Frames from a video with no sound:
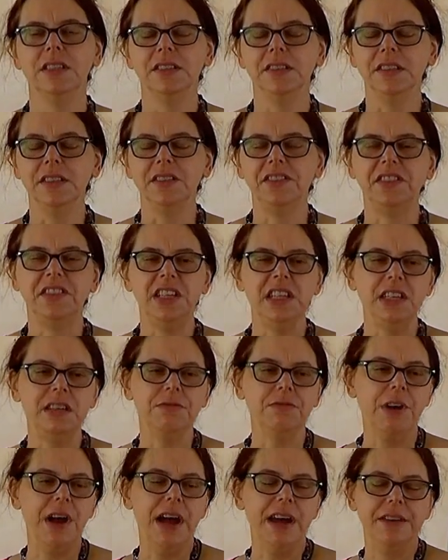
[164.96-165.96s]
The sea
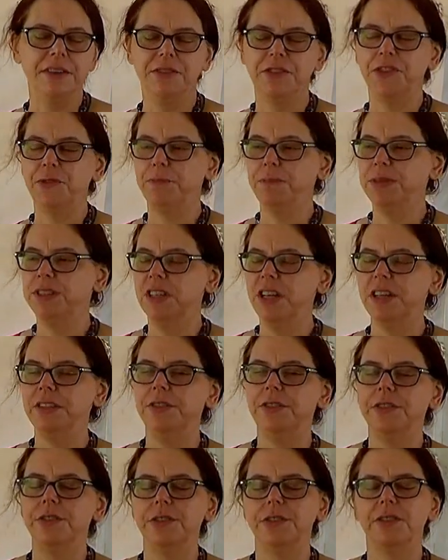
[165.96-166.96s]
riders
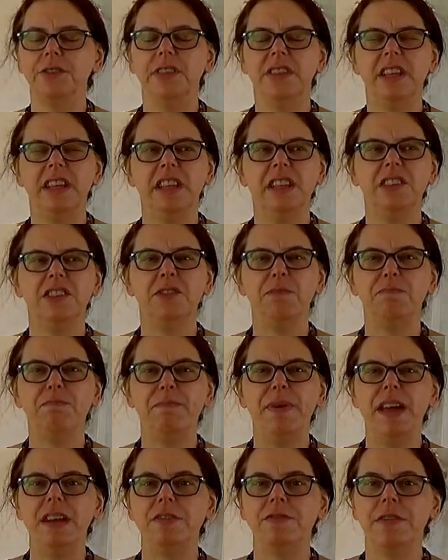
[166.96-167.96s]
plundered his
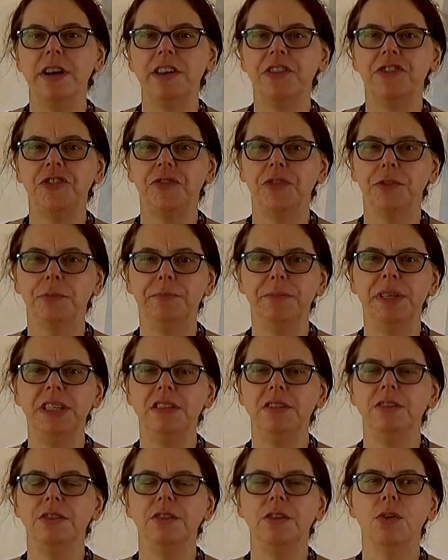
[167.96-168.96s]
bedrest for
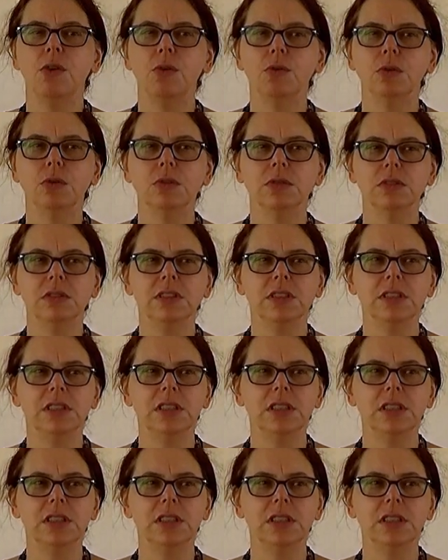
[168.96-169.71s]
beaten gold.